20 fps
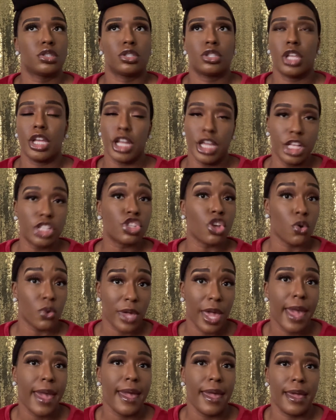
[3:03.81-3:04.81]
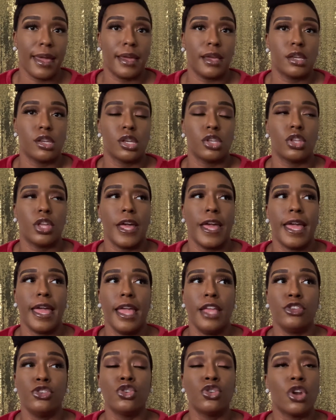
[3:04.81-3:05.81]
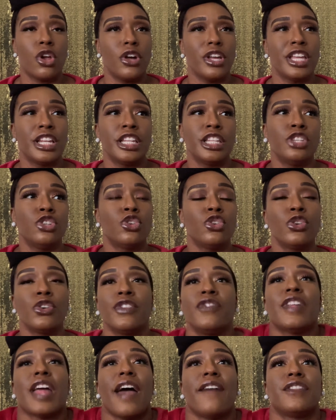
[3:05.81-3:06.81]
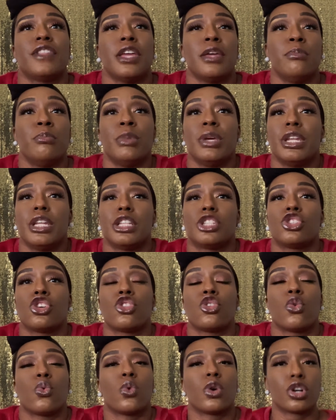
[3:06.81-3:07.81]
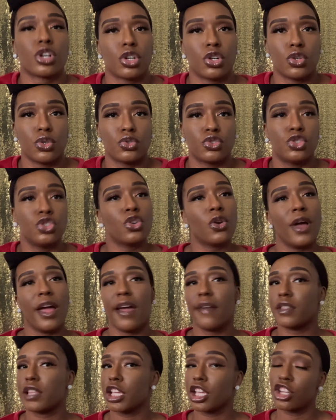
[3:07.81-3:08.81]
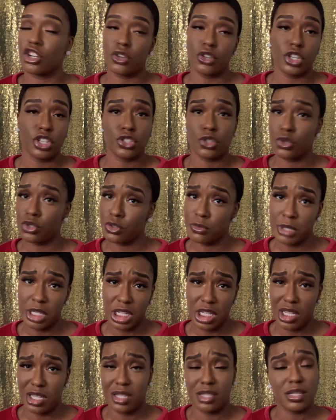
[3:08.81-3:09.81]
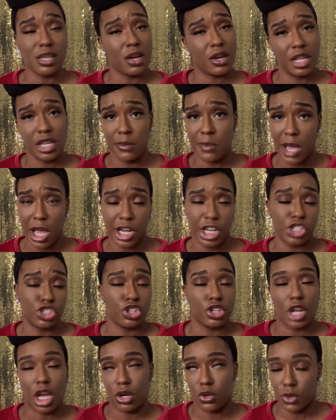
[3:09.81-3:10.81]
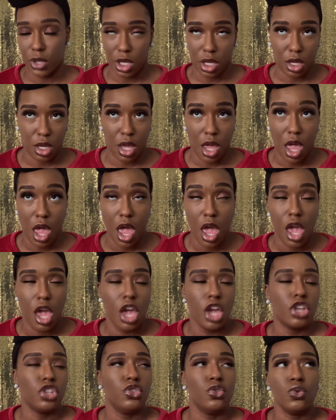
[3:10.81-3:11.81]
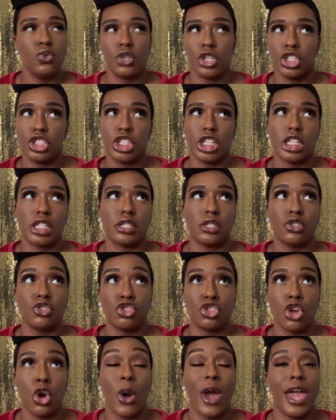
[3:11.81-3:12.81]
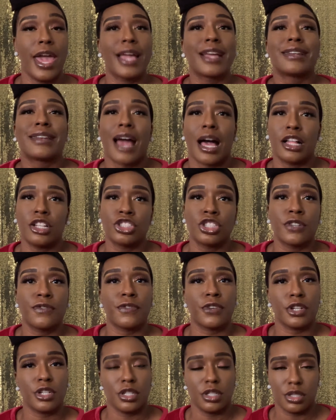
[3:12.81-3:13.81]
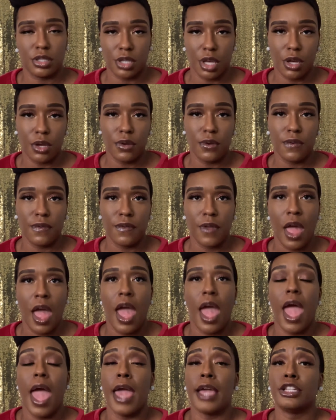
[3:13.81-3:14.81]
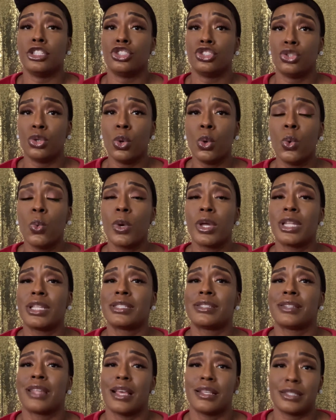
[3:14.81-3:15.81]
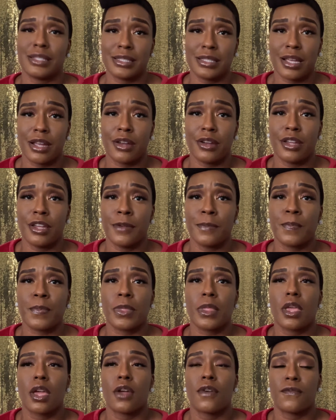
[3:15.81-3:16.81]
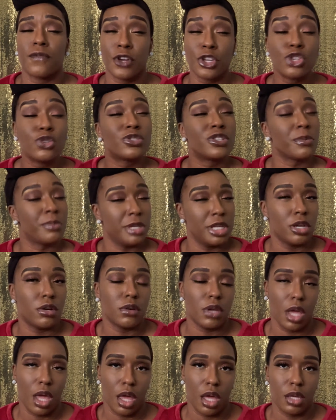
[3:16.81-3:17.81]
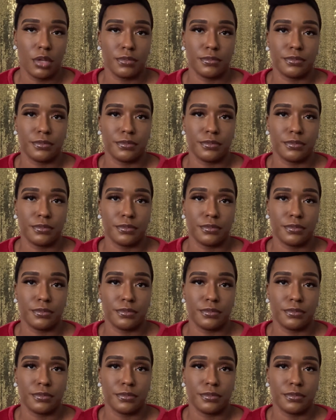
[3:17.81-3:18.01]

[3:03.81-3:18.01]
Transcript: It's okay. You don't even have to admit it to the world. You don't have to get on your social media and tell anybody that you're not okay. You could just, you know, acknowledge it for yourself and do what is necessary for you to be okay.